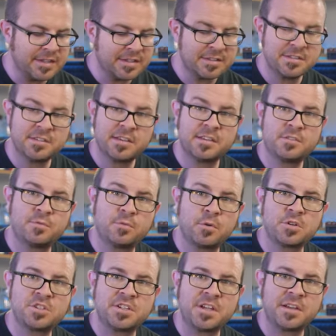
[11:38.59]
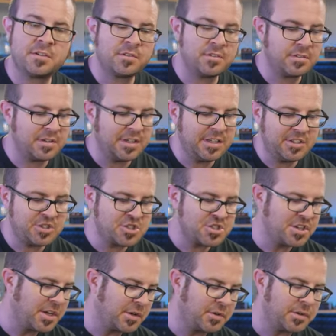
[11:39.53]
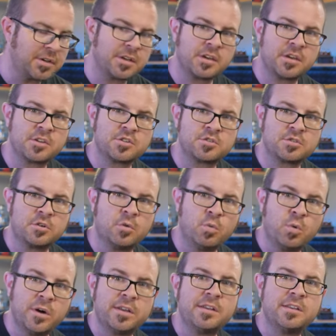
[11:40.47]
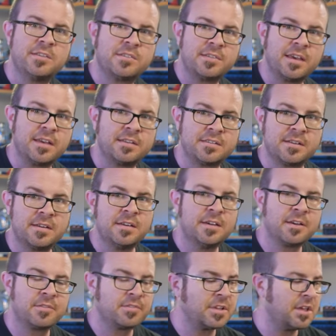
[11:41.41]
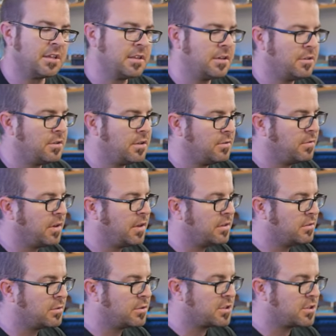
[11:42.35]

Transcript: This has four channels. Each channel can control one set of Lian Li Uni Fans,